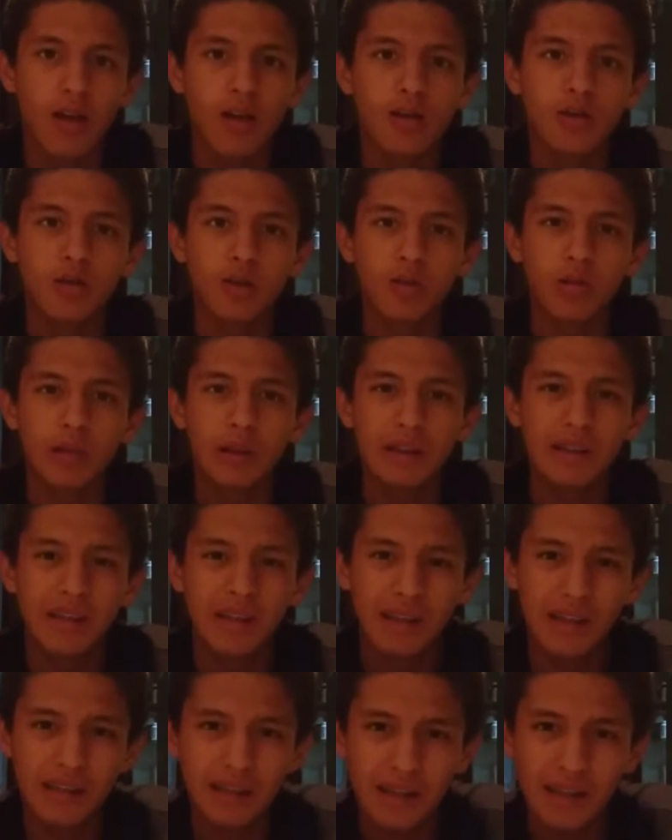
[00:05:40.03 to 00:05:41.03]
so he
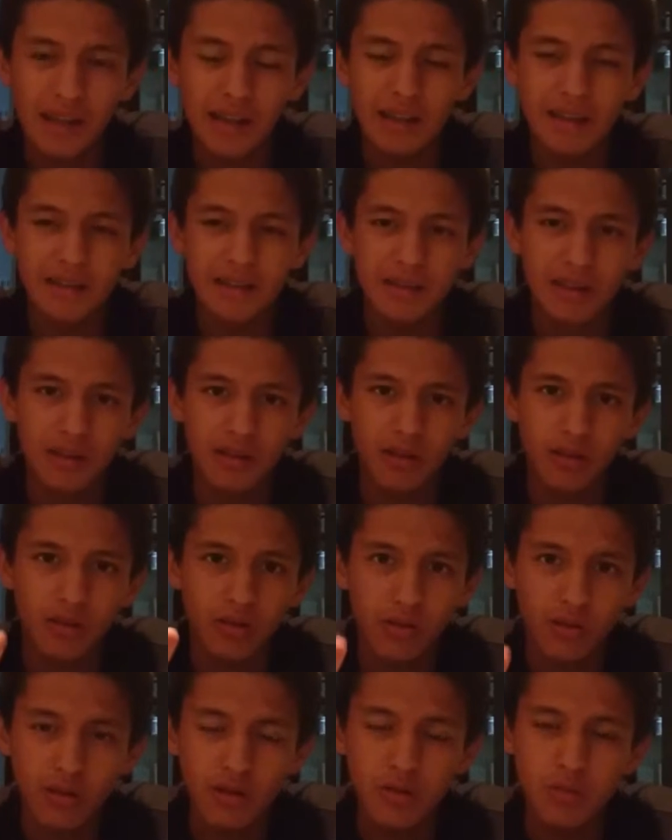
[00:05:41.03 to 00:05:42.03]
did a
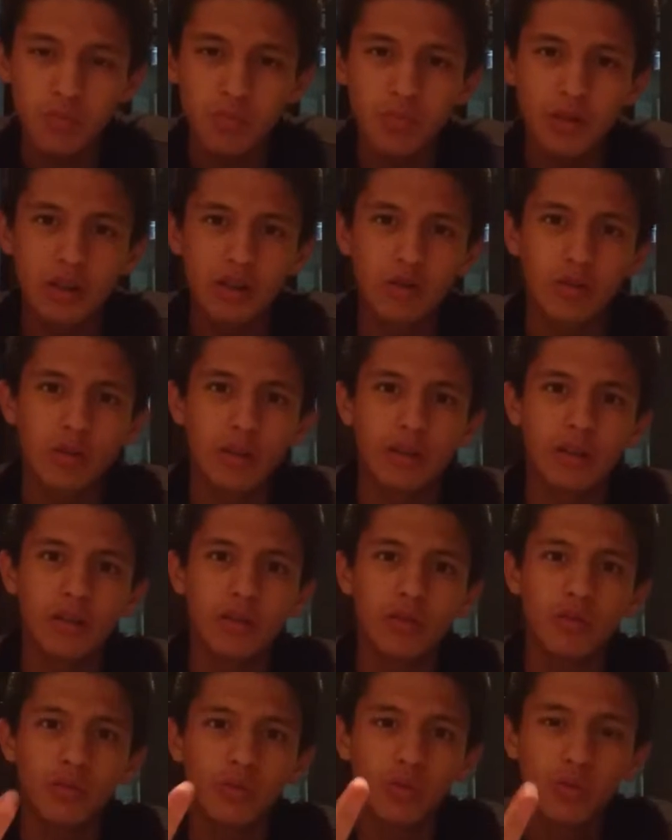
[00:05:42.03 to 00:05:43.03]
second cross between
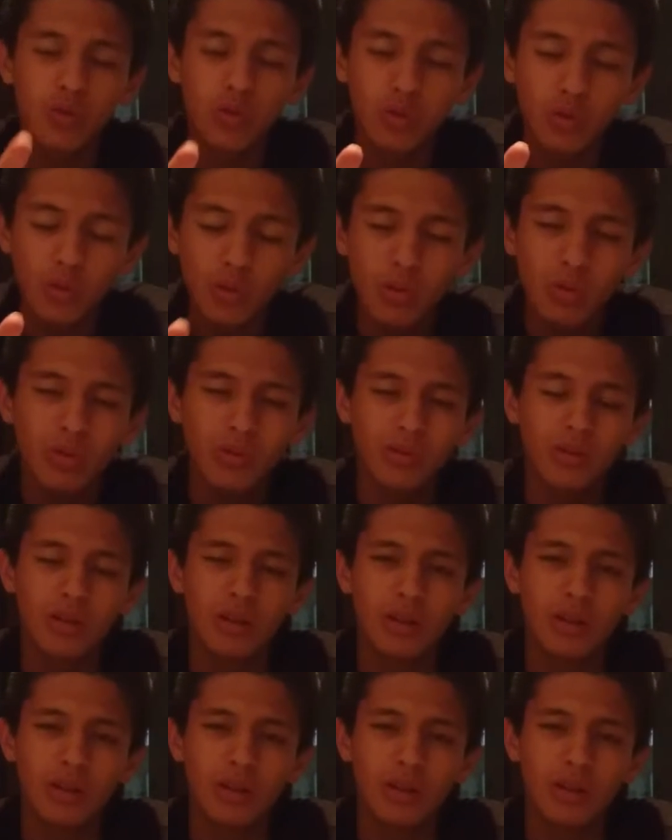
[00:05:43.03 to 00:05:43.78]
two